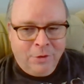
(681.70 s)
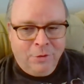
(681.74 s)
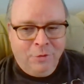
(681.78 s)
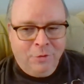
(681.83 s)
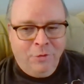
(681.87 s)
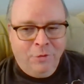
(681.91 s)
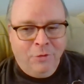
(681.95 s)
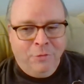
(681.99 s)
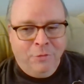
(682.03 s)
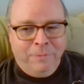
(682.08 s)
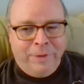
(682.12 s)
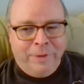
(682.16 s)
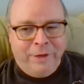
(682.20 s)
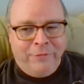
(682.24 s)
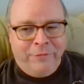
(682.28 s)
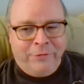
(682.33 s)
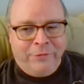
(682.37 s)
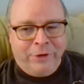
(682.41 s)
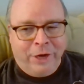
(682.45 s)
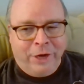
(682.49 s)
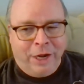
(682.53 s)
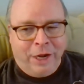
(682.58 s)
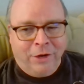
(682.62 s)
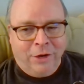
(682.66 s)
Ooh, beef
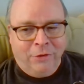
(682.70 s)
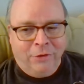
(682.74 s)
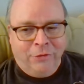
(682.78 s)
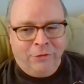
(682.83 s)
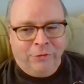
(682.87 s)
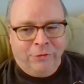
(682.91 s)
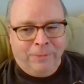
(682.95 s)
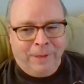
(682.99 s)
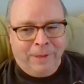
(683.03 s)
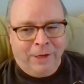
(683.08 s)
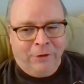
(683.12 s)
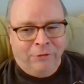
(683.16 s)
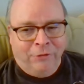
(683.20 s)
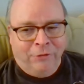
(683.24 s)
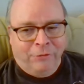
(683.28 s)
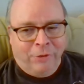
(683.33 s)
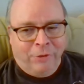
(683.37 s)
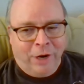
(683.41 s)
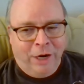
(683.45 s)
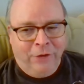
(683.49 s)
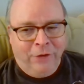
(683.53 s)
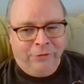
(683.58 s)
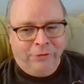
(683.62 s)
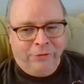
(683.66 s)
tacos, Spanish
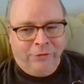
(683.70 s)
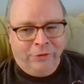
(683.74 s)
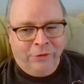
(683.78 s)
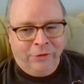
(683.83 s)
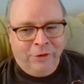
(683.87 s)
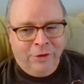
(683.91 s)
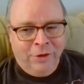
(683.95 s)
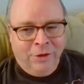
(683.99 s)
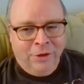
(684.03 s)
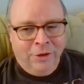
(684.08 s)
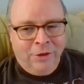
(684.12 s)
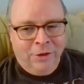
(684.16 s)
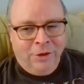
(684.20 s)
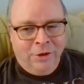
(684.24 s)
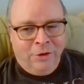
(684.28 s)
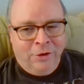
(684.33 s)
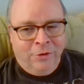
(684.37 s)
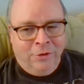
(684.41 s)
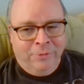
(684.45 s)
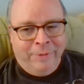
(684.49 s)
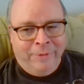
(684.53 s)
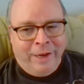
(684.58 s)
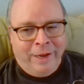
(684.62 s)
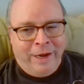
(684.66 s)
rice,
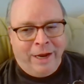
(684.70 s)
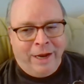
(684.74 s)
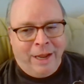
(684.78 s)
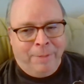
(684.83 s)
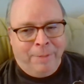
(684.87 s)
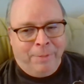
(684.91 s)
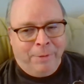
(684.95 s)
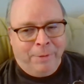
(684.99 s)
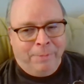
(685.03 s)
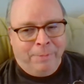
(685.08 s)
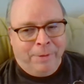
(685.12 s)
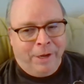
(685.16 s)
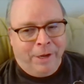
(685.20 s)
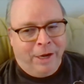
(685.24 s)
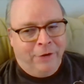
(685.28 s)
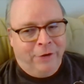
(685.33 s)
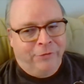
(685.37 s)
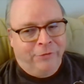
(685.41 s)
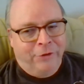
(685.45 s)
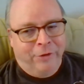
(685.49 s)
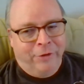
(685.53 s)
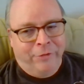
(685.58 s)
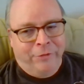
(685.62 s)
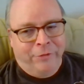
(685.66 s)
homemade apple pie,
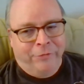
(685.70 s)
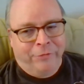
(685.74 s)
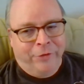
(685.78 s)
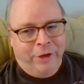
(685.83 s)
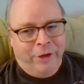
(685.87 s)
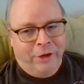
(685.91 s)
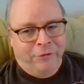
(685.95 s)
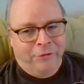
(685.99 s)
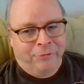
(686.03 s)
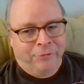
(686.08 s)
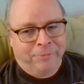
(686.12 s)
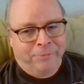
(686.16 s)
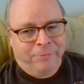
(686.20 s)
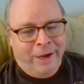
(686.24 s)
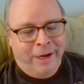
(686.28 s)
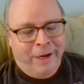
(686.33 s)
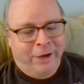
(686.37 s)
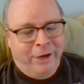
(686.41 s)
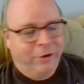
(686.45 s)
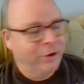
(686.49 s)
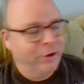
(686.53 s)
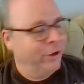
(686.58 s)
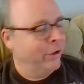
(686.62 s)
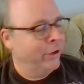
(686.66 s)
Chevy fish. My
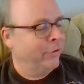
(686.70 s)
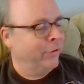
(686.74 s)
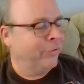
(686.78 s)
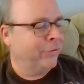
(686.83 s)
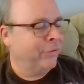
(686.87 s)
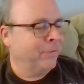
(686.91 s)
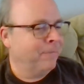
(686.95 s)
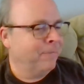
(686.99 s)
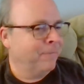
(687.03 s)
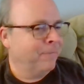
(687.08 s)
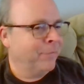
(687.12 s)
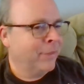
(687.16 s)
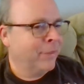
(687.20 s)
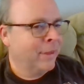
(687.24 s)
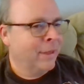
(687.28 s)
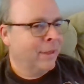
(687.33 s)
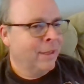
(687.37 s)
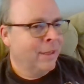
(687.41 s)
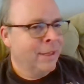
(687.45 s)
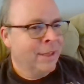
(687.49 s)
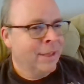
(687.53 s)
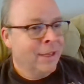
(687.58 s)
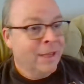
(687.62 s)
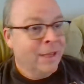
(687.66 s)
goodness.
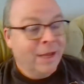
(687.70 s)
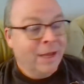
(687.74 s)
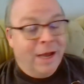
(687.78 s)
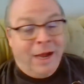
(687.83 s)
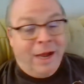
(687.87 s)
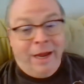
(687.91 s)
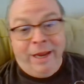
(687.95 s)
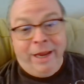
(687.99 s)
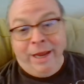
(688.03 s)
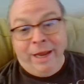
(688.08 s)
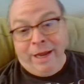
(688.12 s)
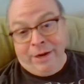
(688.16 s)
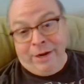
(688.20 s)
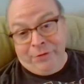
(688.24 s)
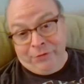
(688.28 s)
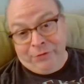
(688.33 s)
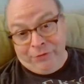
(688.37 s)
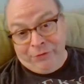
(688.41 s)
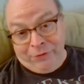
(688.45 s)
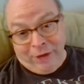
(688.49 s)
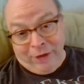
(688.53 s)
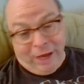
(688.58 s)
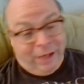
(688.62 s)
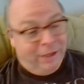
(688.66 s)
I had a
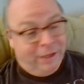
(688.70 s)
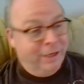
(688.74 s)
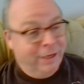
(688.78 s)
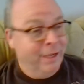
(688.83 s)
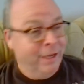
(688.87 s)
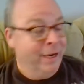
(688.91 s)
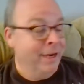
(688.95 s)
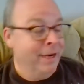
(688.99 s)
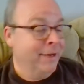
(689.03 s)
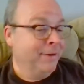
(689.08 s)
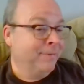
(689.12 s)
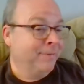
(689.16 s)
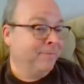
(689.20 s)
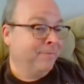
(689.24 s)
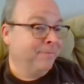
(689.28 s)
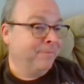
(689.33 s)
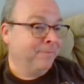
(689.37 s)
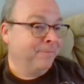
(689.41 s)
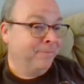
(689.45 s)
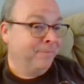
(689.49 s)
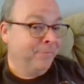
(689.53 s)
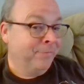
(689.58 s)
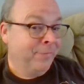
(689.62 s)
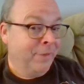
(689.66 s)
salad
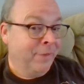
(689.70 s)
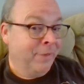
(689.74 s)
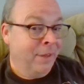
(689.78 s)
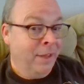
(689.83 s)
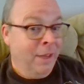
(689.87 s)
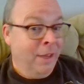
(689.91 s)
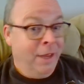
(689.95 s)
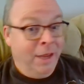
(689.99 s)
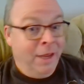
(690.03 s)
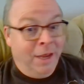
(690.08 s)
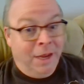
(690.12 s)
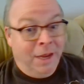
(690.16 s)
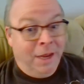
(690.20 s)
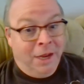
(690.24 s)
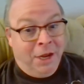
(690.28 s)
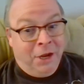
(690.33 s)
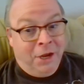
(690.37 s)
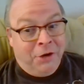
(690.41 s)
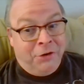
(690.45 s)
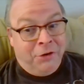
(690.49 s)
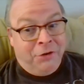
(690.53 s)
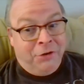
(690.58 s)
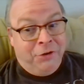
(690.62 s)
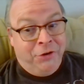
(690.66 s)

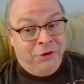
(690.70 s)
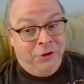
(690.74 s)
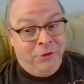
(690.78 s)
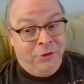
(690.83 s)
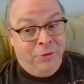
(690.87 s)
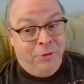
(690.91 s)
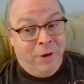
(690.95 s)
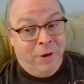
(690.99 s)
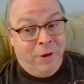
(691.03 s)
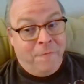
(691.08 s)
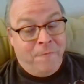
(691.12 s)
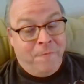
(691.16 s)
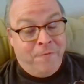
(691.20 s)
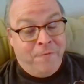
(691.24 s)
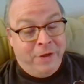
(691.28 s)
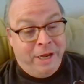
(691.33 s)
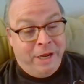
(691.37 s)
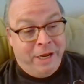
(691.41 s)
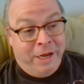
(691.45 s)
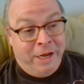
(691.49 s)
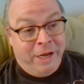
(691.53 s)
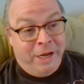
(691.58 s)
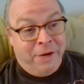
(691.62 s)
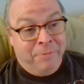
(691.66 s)
and two
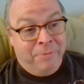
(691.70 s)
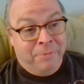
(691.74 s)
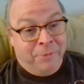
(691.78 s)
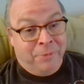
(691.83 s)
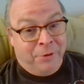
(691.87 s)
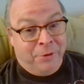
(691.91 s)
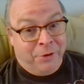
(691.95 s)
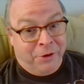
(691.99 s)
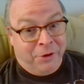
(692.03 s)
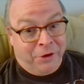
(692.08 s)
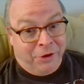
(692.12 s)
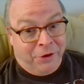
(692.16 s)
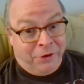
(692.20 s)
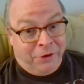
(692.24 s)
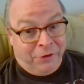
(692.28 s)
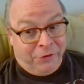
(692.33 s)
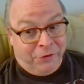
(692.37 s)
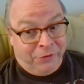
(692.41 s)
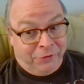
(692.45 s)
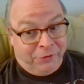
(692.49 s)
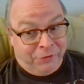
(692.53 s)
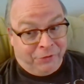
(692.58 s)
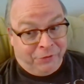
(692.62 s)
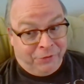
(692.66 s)
vegan
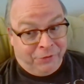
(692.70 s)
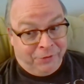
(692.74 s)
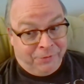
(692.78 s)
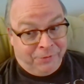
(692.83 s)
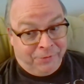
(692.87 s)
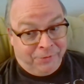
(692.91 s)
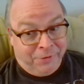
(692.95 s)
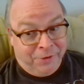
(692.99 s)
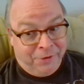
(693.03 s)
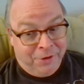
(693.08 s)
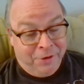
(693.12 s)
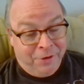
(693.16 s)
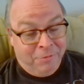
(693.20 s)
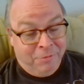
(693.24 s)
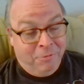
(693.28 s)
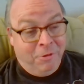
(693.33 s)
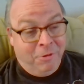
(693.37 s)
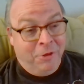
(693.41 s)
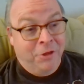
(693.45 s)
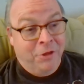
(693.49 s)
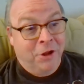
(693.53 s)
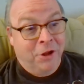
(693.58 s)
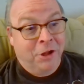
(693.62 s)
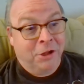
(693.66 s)
burgers
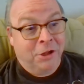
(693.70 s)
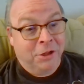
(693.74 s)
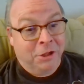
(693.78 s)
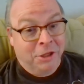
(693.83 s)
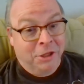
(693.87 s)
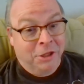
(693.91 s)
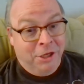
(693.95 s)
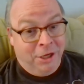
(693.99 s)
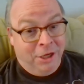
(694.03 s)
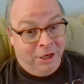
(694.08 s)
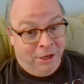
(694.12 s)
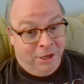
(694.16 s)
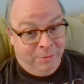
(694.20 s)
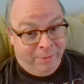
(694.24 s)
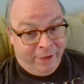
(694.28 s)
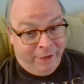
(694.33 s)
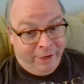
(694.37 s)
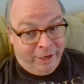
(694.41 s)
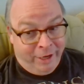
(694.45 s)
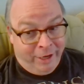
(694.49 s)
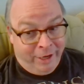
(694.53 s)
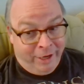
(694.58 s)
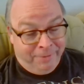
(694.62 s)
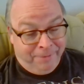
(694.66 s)
with um, a little
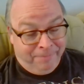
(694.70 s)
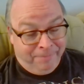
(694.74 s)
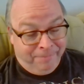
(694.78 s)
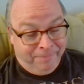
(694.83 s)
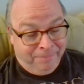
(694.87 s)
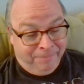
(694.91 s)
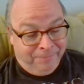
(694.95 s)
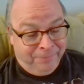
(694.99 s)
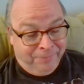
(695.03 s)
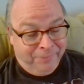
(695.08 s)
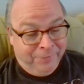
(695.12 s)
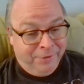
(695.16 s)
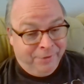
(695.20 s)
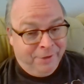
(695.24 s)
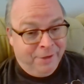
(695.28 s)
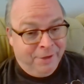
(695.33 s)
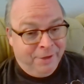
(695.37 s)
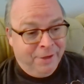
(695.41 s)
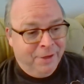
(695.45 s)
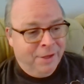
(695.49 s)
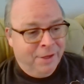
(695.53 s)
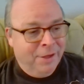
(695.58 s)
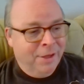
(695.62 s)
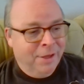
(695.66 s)
bit
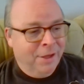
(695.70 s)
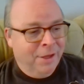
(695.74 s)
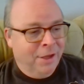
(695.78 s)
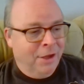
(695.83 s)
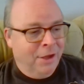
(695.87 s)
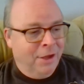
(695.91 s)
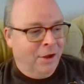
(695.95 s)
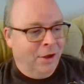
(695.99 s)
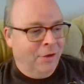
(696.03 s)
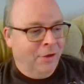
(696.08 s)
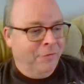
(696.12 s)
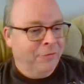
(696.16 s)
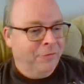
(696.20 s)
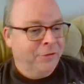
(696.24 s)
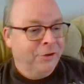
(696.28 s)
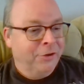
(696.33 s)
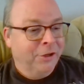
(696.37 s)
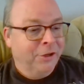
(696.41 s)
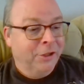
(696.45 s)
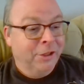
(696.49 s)
of